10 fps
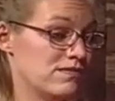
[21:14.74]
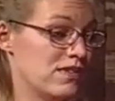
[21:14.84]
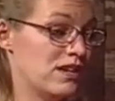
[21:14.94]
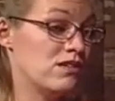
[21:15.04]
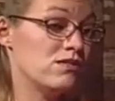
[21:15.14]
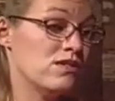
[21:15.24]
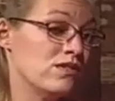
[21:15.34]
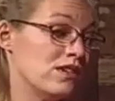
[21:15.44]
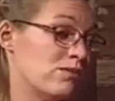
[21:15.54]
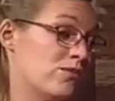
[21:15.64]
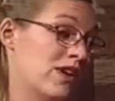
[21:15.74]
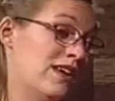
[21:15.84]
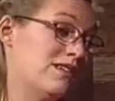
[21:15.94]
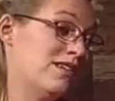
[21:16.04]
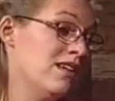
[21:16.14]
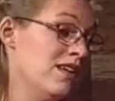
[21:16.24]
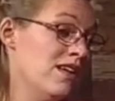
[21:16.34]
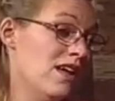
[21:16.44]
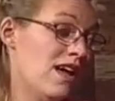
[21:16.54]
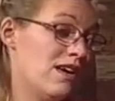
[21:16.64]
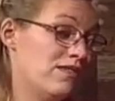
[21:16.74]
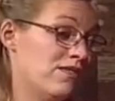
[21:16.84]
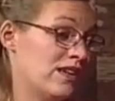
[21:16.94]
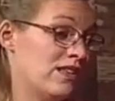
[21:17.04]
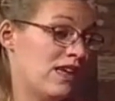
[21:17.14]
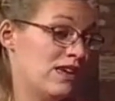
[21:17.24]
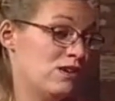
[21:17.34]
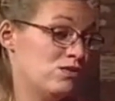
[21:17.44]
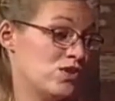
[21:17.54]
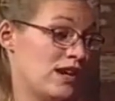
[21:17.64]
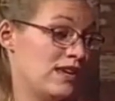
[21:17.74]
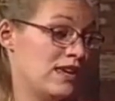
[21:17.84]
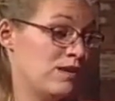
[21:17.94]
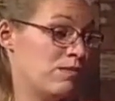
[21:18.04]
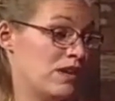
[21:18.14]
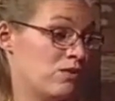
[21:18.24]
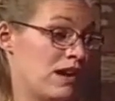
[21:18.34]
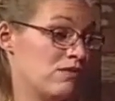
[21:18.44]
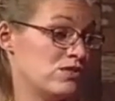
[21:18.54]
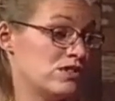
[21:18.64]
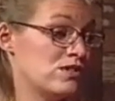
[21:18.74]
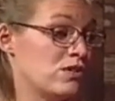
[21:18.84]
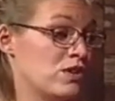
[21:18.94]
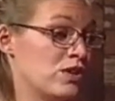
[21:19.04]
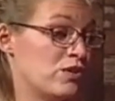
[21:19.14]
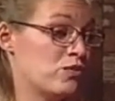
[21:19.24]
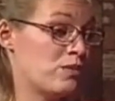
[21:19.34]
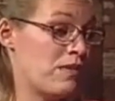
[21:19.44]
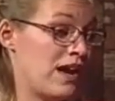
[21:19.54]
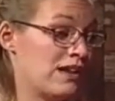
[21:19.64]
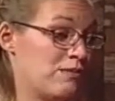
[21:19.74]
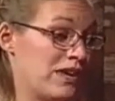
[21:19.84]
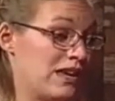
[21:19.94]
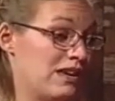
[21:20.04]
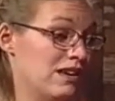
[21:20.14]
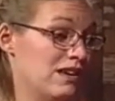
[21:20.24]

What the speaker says: I don't know that I'm right. I feel like you try to keep me around just so you can remind me